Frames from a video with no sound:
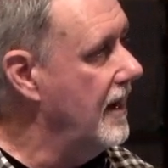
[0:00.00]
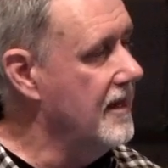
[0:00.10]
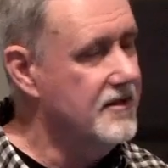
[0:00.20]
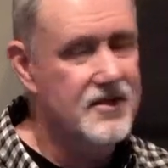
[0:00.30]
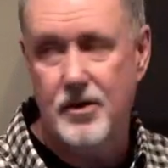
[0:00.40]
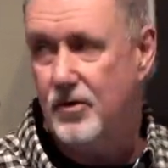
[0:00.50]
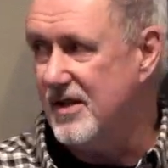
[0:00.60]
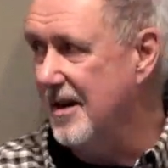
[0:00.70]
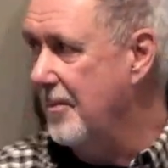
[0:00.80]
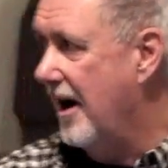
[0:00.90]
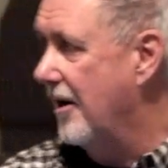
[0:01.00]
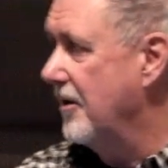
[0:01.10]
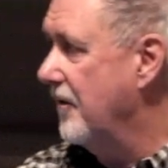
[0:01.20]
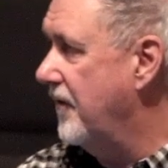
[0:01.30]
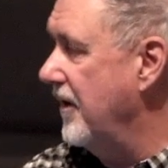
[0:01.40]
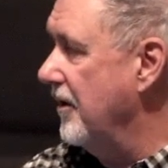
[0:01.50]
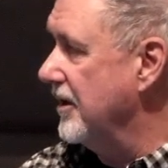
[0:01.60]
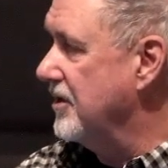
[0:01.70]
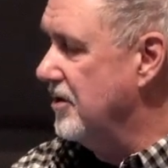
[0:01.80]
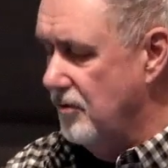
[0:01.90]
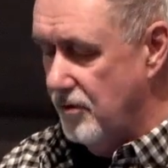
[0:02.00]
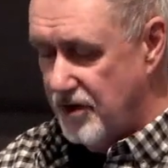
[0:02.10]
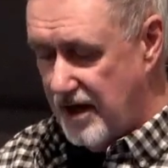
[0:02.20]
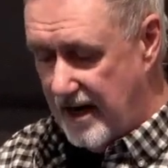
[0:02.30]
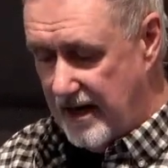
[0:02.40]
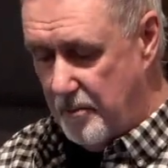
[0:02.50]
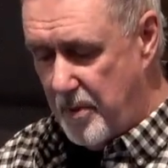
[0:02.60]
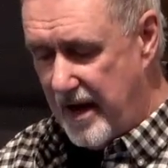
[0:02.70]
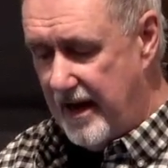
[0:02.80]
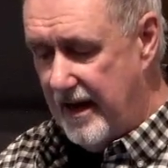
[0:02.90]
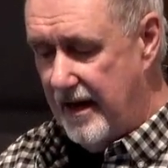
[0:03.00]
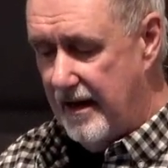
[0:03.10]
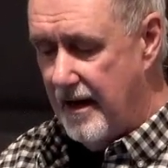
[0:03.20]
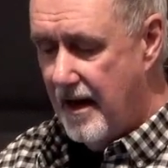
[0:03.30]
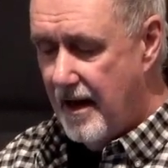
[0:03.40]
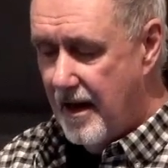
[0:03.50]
and still somehow you feel excruciating pain